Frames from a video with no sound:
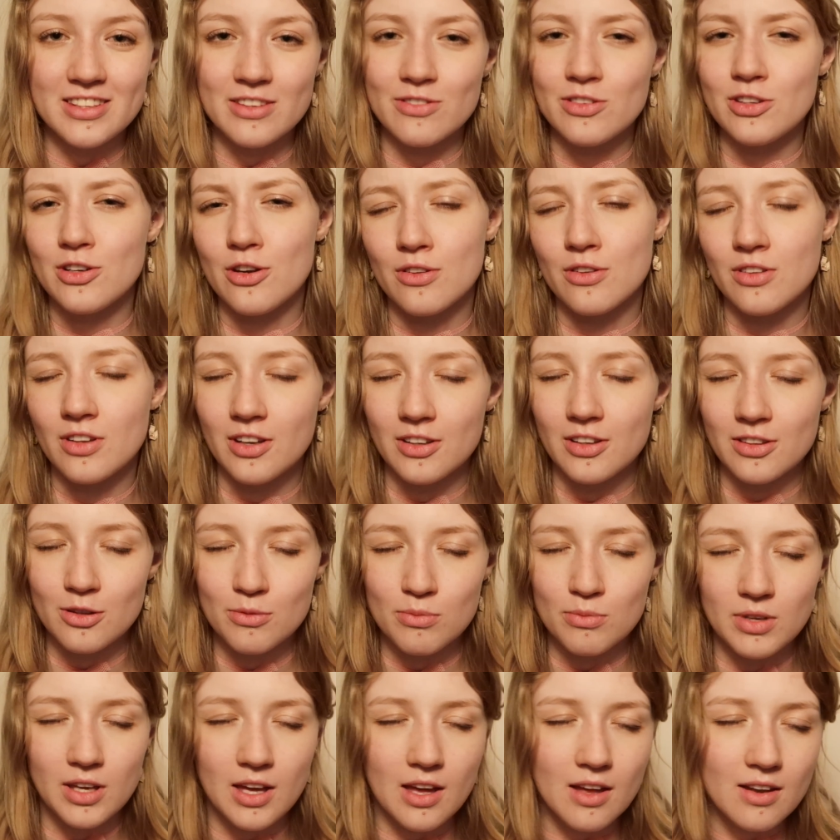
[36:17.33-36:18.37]
If you don't like
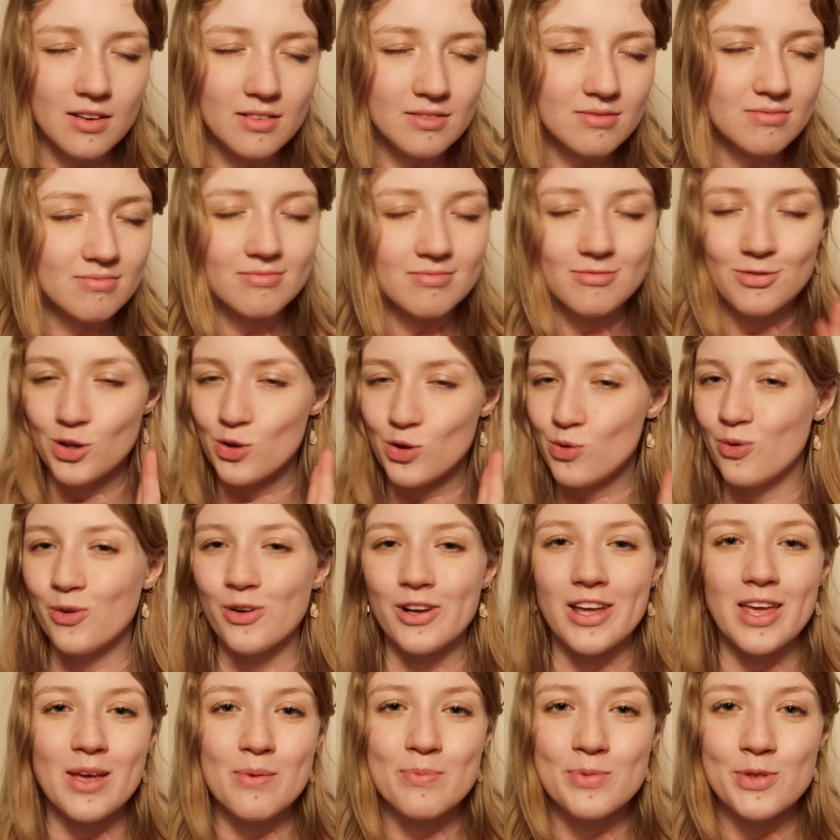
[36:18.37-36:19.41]
them again,
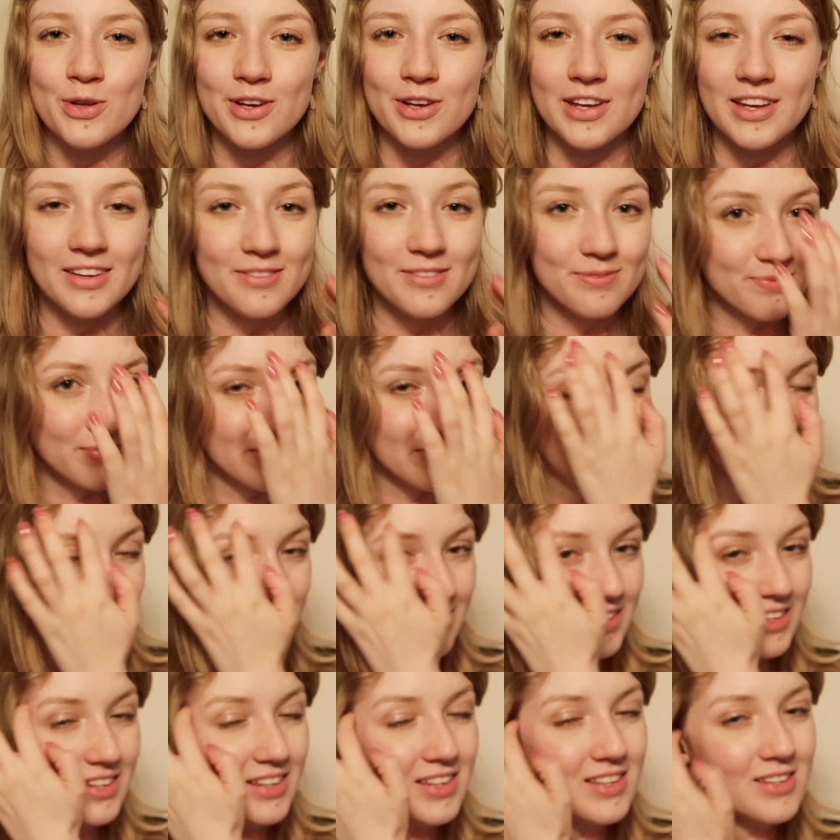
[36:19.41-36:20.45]
we'll keep looking,
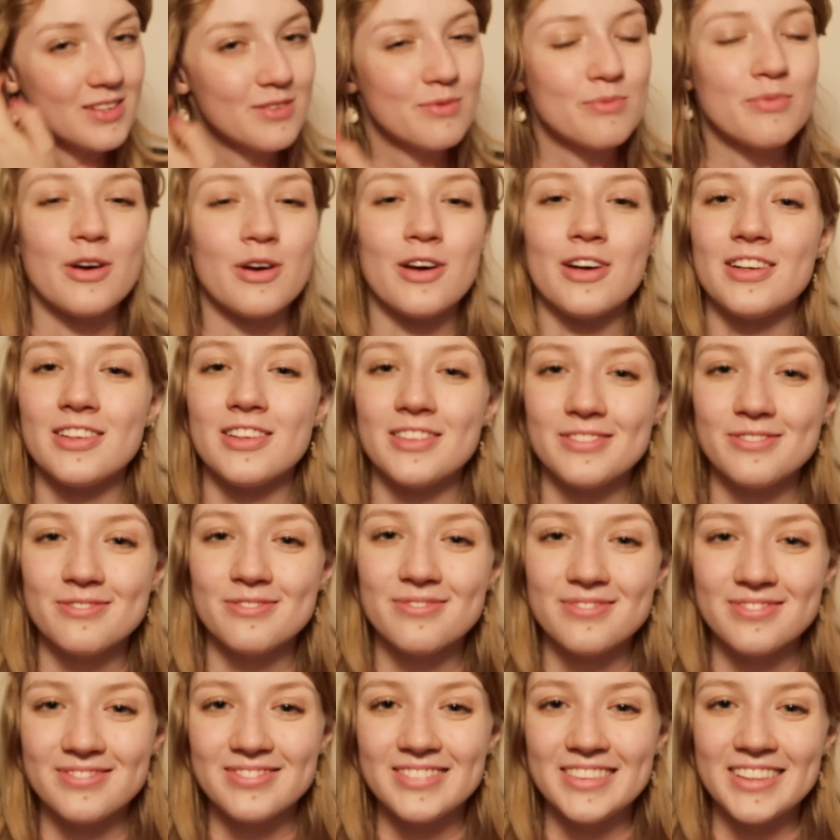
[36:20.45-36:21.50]
but
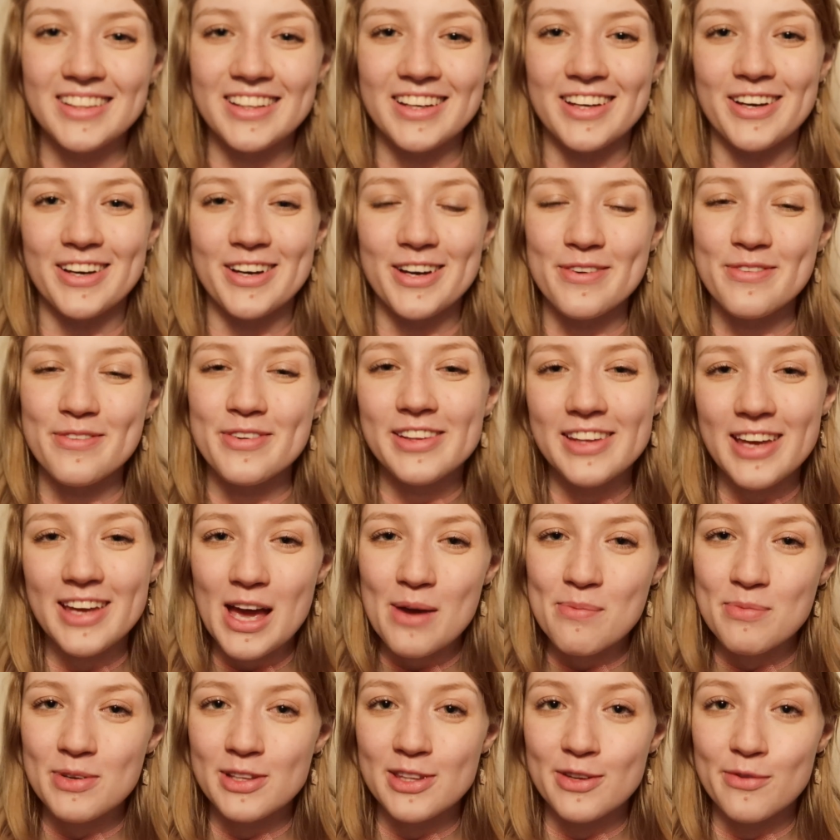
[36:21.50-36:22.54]
yeah, I'm really
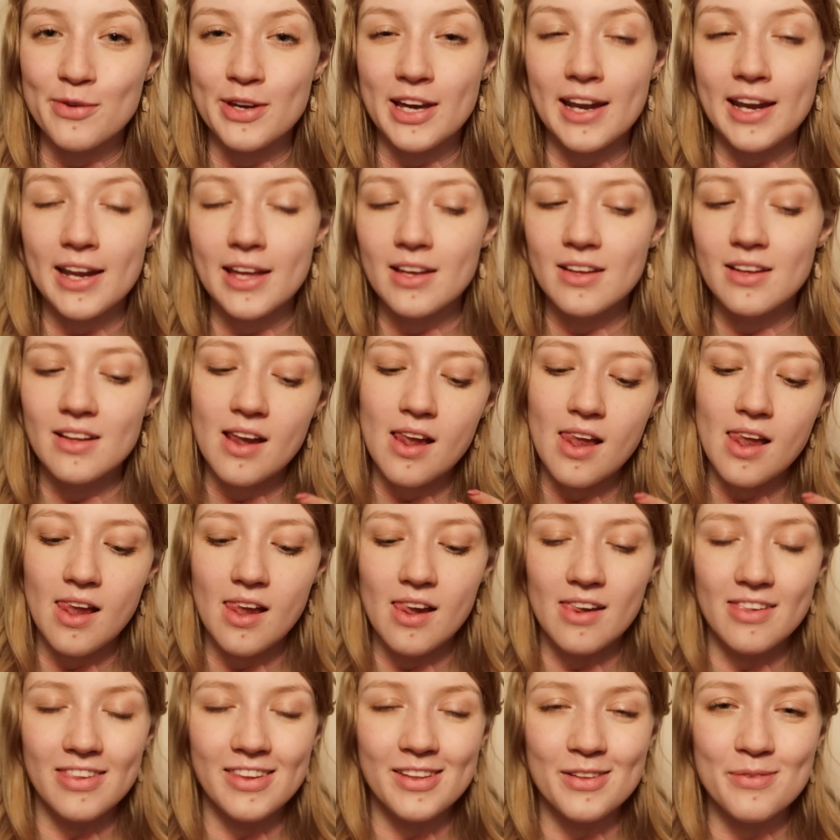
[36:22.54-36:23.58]
happy that we're getting
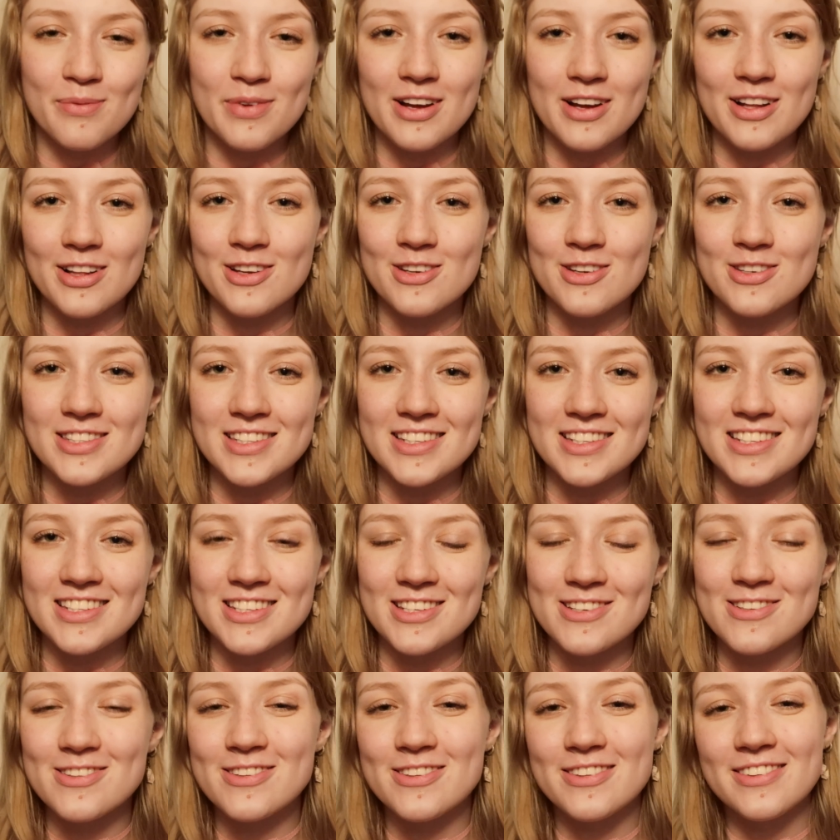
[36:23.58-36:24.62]
a little bit closer
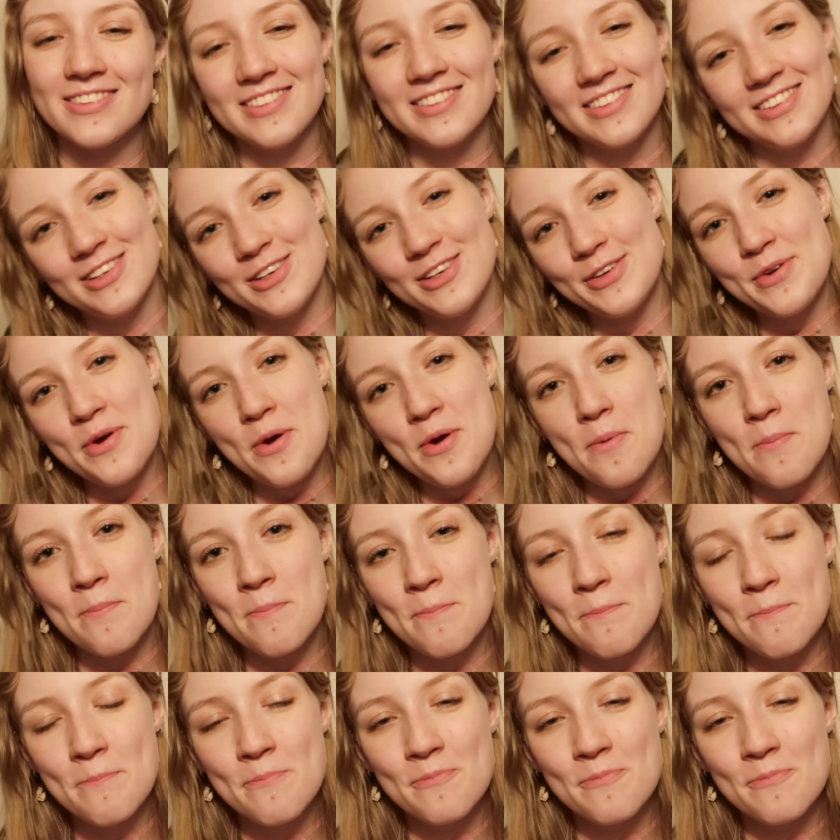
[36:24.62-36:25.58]
to your new home.